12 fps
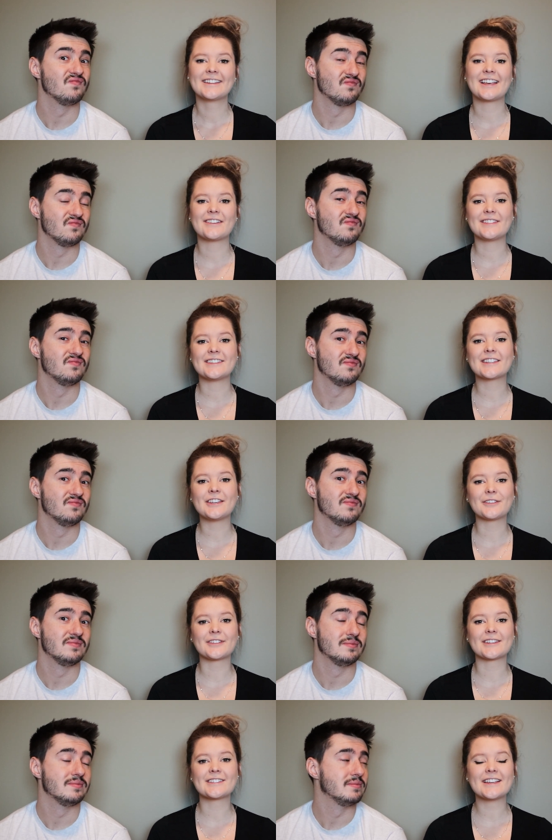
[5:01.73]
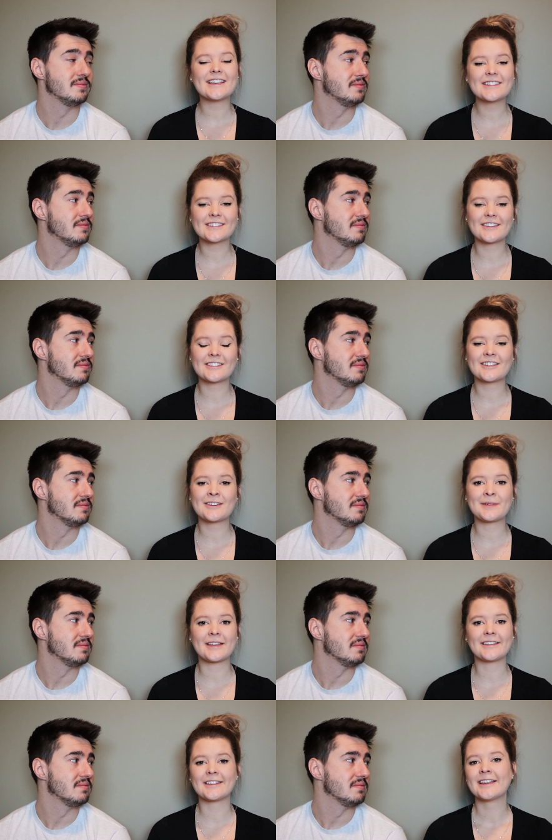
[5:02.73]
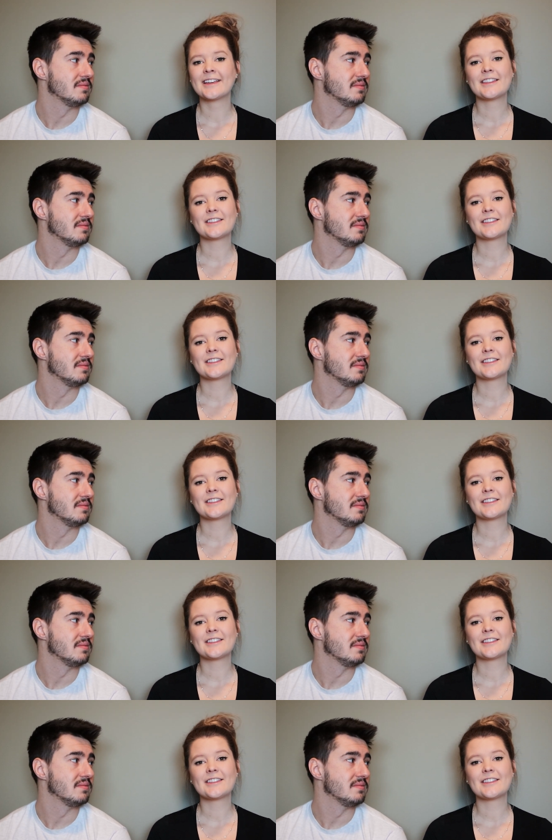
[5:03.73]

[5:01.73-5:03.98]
Speaker 1: They have these cute little sayings on them and